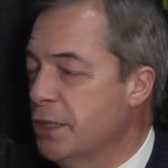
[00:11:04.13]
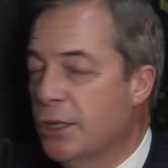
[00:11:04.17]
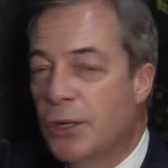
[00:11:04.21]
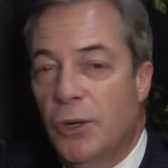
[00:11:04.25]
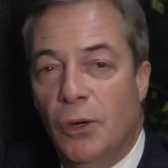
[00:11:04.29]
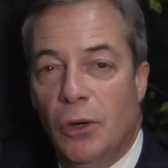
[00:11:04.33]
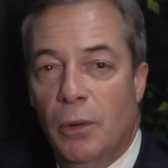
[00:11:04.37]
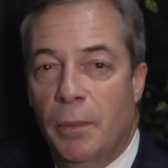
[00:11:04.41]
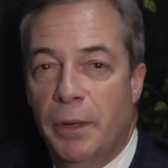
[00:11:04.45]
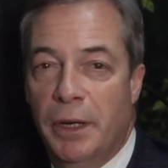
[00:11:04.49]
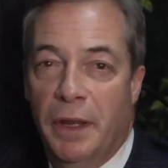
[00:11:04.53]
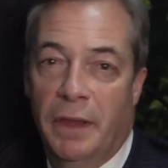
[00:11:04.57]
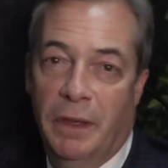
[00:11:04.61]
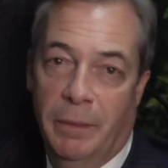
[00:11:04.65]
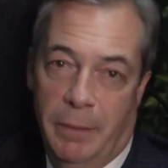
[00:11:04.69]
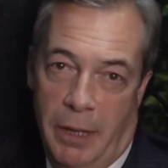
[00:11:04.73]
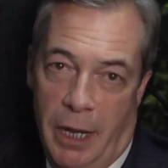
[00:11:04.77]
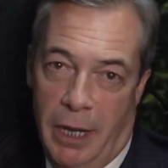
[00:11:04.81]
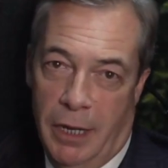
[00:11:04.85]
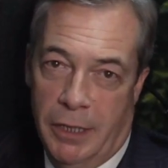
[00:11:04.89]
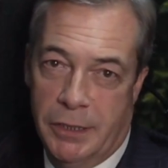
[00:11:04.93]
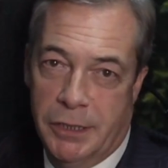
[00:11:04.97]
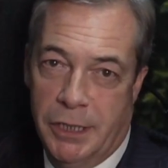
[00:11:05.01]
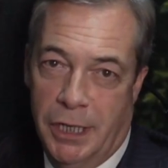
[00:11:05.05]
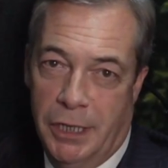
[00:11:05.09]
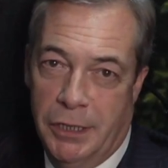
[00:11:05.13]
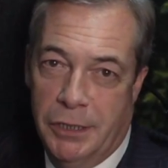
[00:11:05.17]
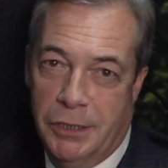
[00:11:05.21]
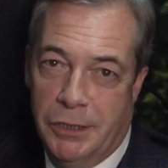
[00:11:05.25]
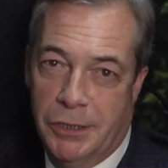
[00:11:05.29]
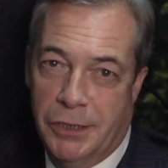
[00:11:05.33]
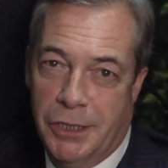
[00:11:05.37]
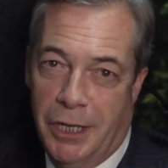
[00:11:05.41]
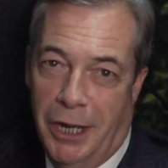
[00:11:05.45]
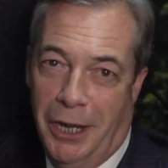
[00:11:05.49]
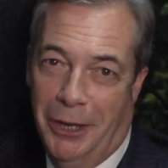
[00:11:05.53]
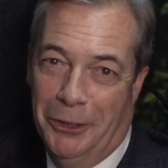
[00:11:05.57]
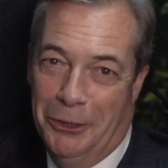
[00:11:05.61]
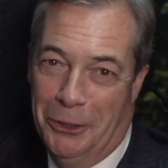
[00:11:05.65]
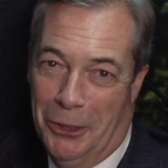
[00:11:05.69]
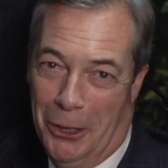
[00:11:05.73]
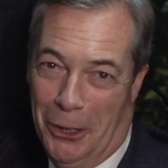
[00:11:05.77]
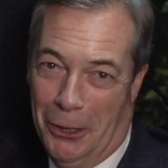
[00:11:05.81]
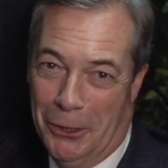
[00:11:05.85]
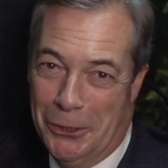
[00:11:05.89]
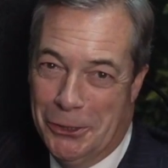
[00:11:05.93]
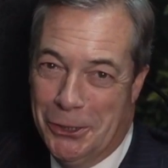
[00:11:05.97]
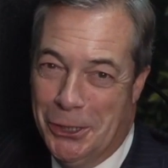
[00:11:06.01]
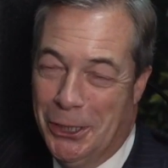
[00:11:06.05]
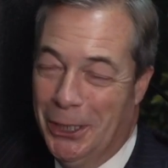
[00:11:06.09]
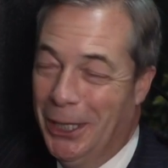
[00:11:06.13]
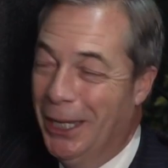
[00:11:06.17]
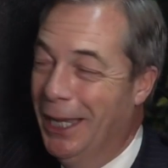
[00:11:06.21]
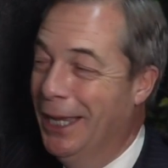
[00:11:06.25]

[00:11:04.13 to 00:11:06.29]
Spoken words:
Corbyn and the Marxists are not